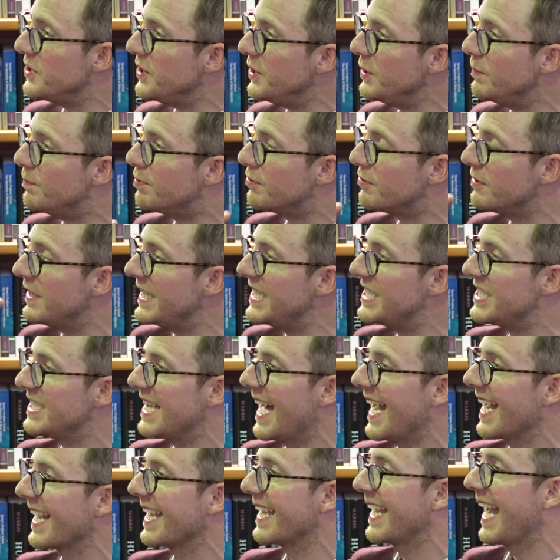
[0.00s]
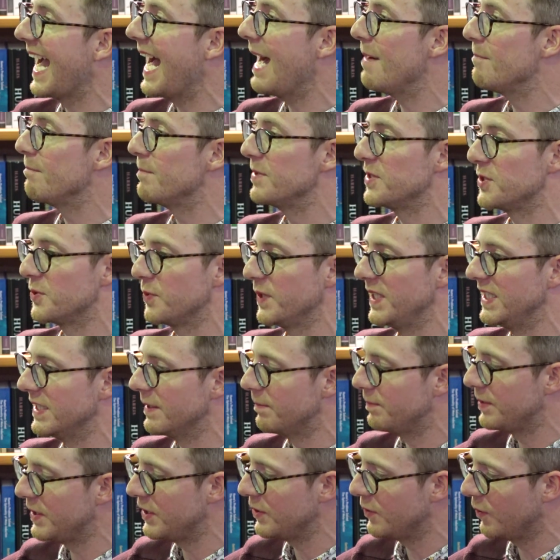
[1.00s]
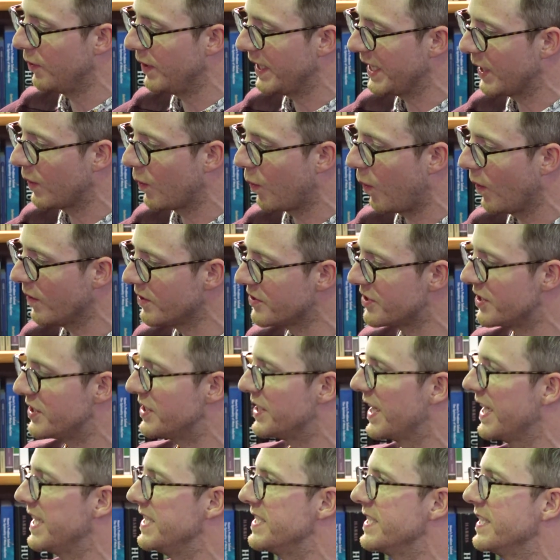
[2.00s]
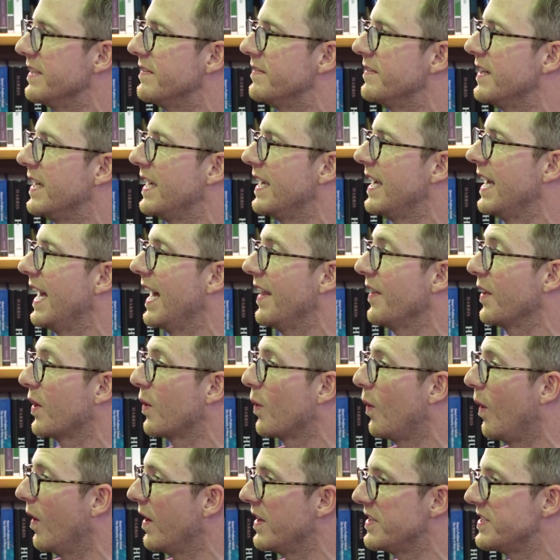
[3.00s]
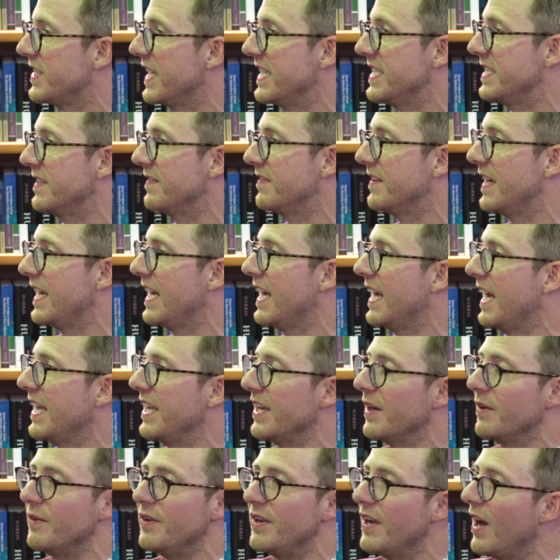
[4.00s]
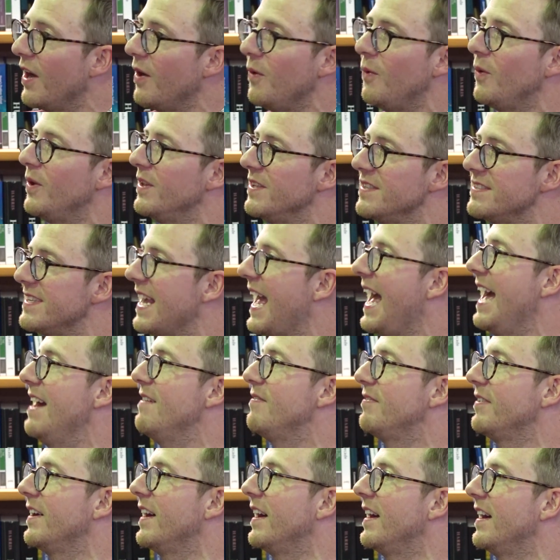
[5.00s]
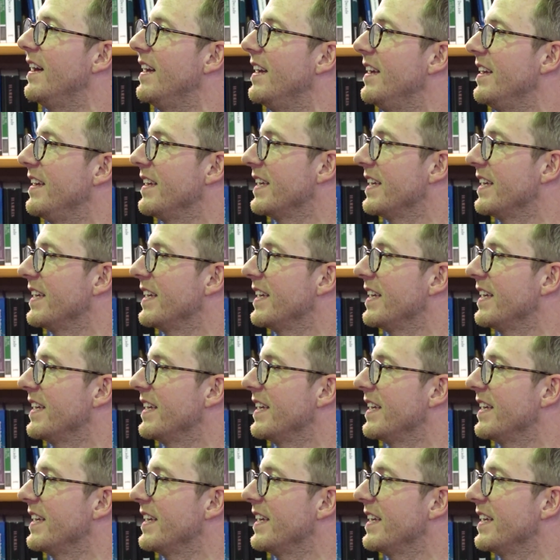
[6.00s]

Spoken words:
do you bridge that gap between the purely quantitative and the qualitative? Yeah. You know, no one's ever...